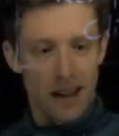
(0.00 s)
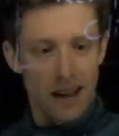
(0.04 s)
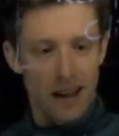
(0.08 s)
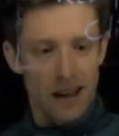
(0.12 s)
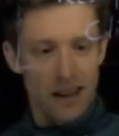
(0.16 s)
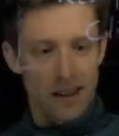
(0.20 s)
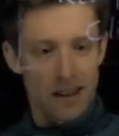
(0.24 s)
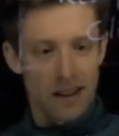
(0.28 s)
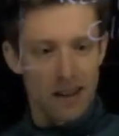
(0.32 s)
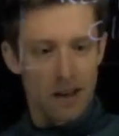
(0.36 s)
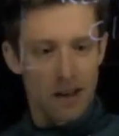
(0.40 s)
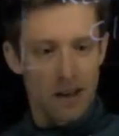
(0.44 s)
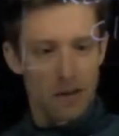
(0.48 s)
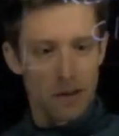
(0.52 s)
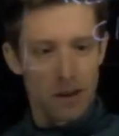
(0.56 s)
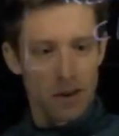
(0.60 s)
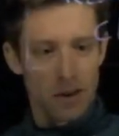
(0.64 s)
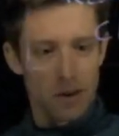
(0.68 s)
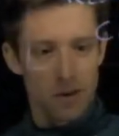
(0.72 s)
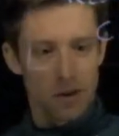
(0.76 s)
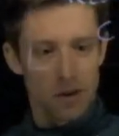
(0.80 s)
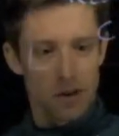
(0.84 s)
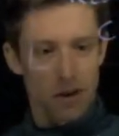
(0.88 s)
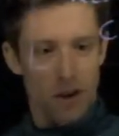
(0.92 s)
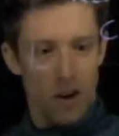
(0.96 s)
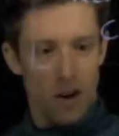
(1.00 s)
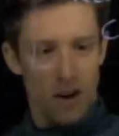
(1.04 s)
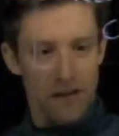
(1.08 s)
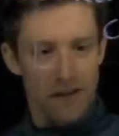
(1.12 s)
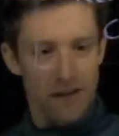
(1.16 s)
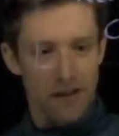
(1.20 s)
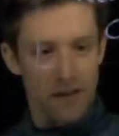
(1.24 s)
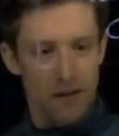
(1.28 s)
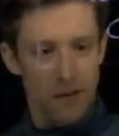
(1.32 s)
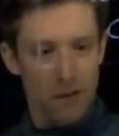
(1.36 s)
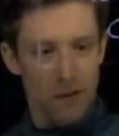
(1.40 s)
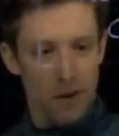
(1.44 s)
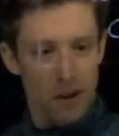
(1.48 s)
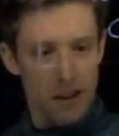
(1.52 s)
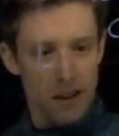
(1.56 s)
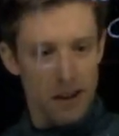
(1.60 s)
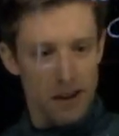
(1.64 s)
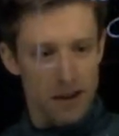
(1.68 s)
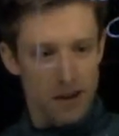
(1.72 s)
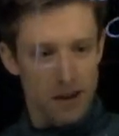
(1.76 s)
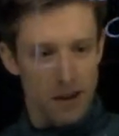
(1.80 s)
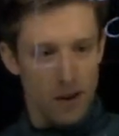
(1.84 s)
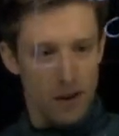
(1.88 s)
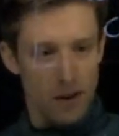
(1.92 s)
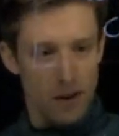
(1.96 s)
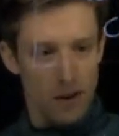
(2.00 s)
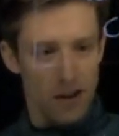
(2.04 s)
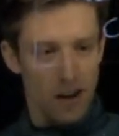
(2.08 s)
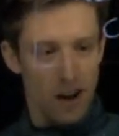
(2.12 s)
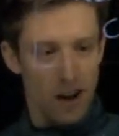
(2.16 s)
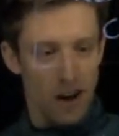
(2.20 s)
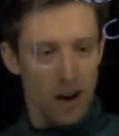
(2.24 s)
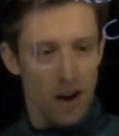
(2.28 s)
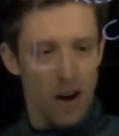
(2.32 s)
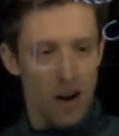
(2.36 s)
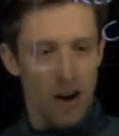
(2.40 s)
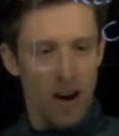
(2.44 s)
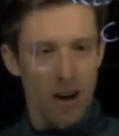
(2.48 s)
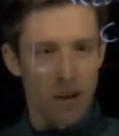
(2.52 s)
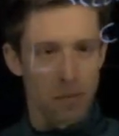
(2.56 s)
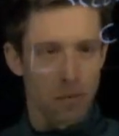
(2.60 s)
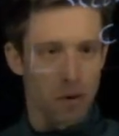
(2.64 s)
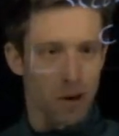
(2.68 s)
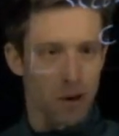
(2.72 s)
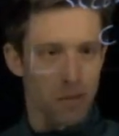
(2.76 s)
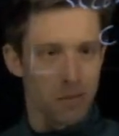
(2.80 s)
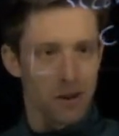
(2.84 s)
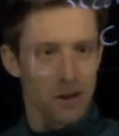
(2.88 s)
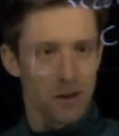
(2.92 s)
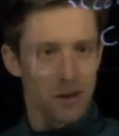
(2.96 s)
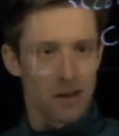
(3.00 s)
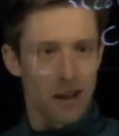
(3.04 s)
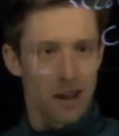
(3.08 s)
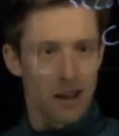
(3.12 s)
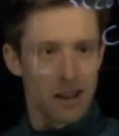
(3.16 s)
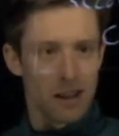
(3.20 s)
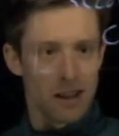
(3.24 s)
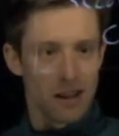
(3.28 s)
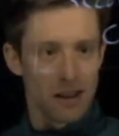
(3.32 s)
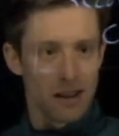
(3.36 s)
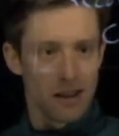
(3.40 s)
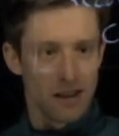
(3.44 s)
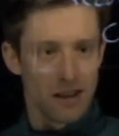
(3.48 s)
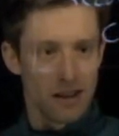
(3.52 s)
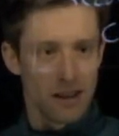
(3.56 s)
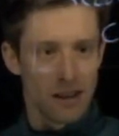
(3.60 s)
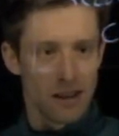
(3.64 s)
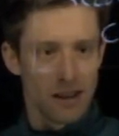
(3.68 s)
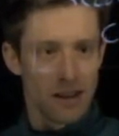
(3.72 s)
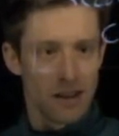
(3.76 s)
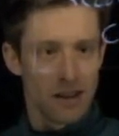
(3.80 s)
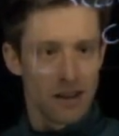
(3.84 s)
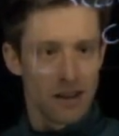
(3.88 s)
And here we use often what is called the lollipop notation.